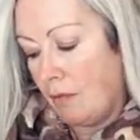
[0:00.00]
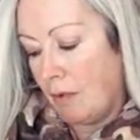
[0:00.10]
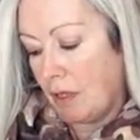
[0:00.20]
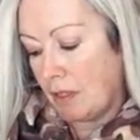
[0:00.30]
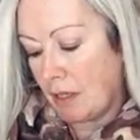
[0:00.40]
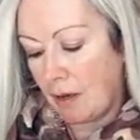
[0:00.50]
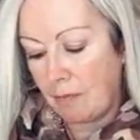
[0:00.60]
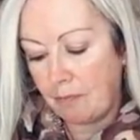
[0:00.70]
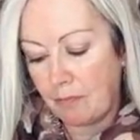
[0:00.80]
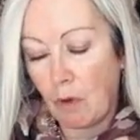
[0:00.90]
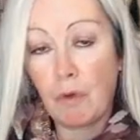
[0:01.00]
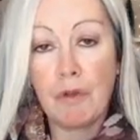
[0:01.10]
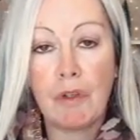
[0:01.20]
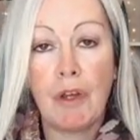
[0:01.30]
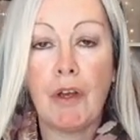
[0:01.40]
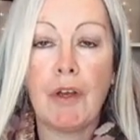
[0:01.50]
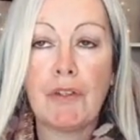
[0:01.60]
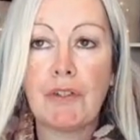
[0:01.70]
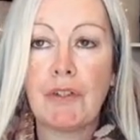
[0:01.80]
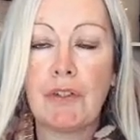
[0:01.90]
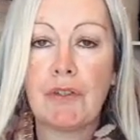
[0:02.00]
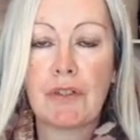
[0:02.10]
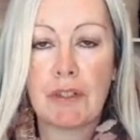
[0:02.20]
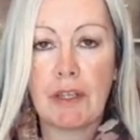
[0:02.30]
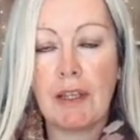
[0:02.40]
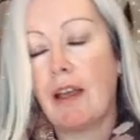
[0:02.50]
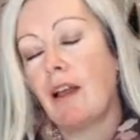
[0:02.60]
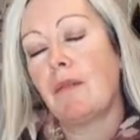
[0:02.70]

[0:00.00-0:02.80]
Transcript: But or you could use the